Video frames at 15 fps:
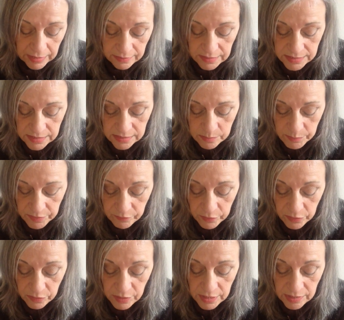And this is a bit of a
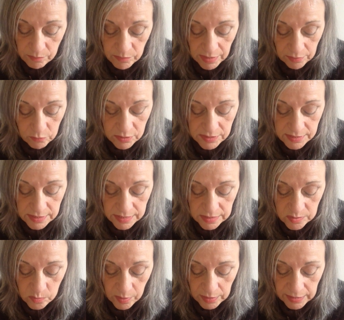theme that we see
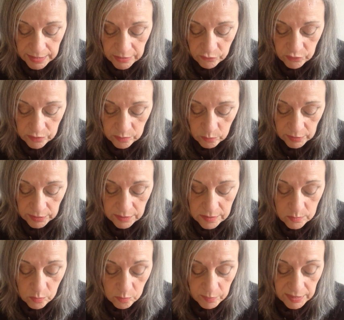as well later in the week,
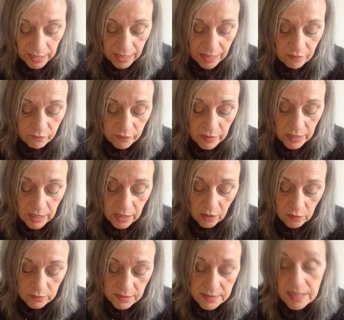because what we have
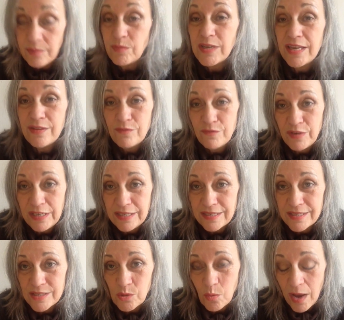on the same day that
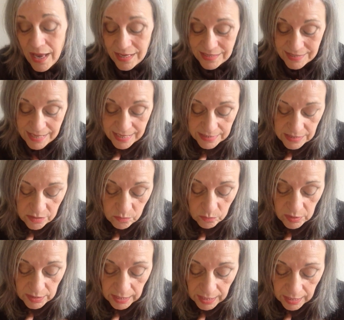Venus square Saturn,
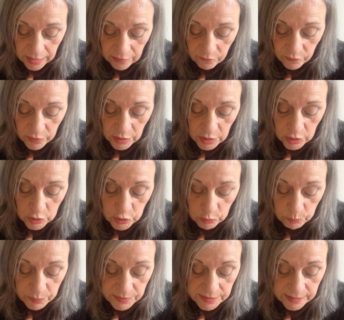we have
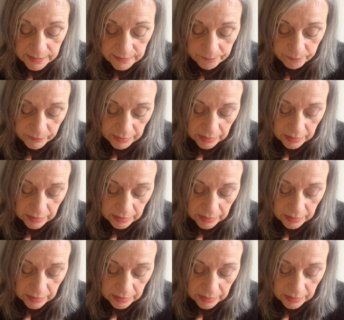Jupiter